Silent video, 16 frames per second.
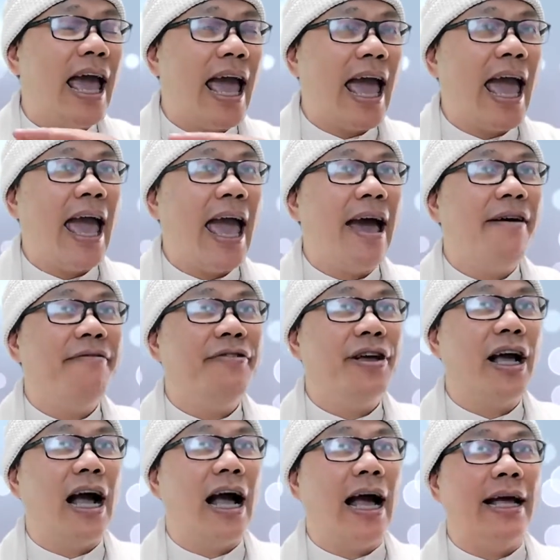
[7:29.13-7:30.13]

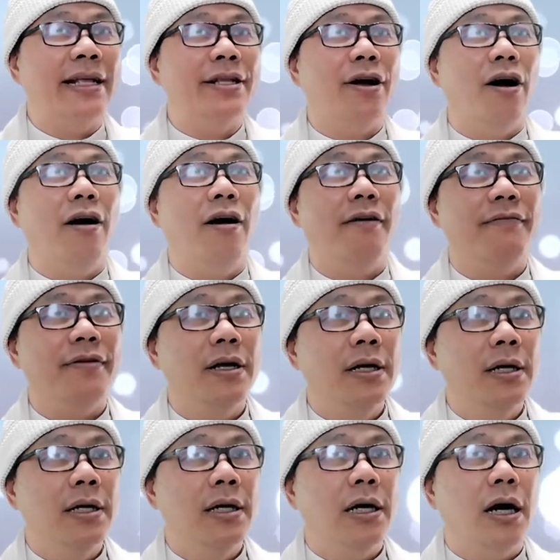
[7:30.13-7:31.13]
every kind of
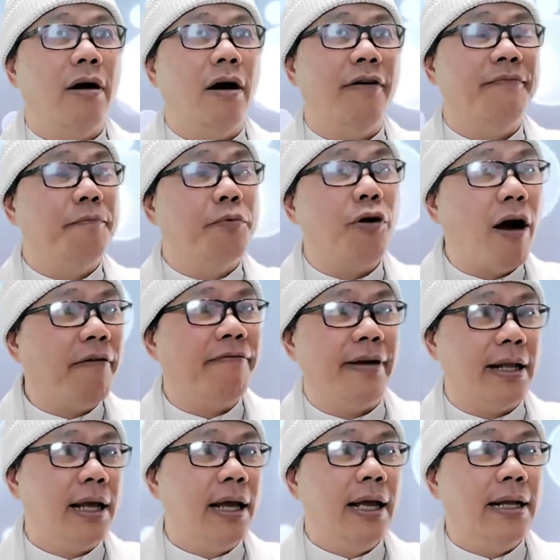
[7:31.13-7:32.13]

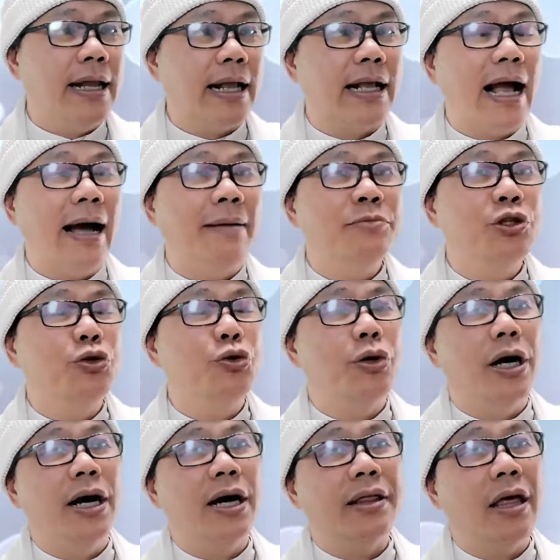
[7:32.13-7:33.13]
prophet that comes
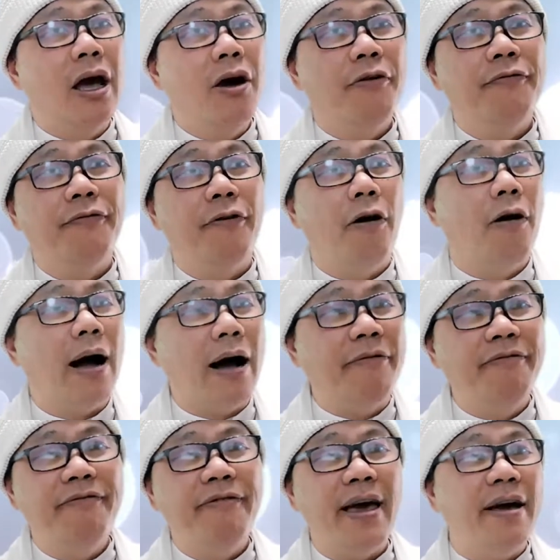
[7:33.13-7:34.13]
to earth for
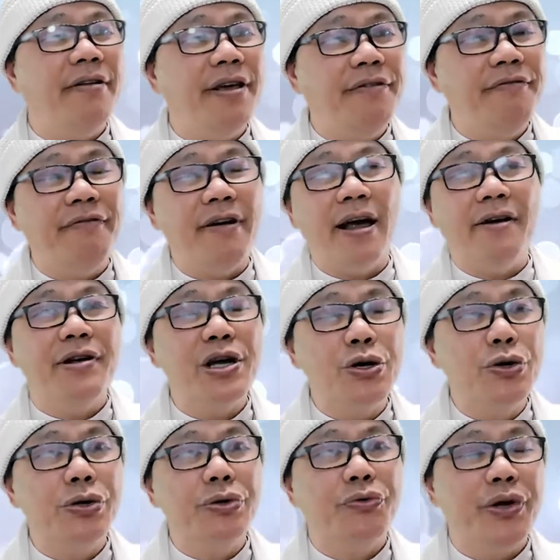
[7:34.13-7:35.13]
a very, very
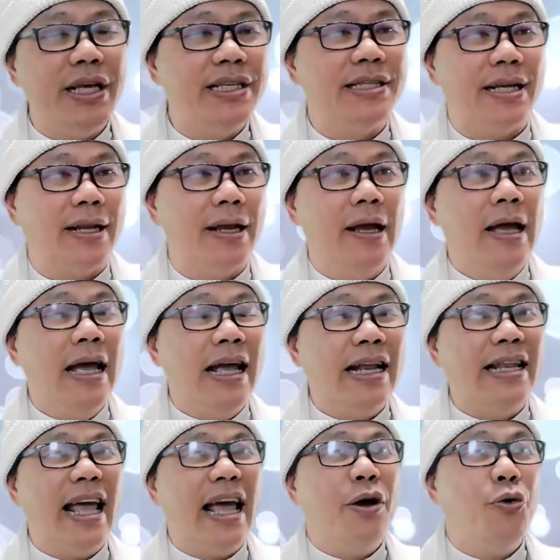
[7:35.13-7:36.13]
good reason.
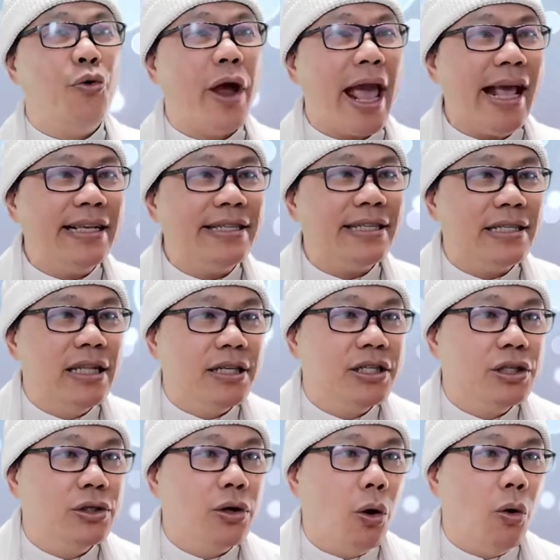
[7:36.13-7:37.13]
They raise the
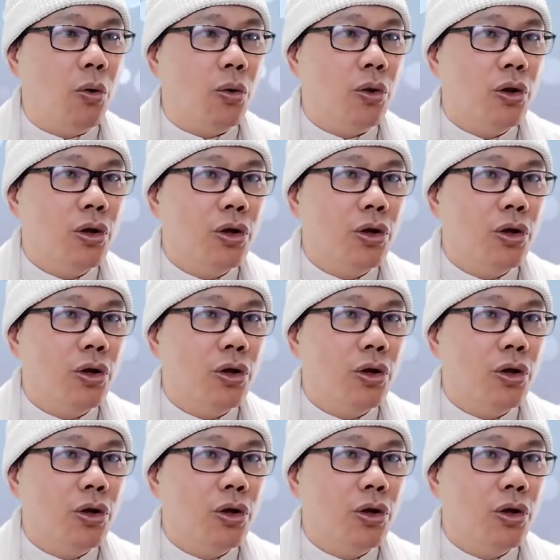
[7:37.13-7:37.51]
soul.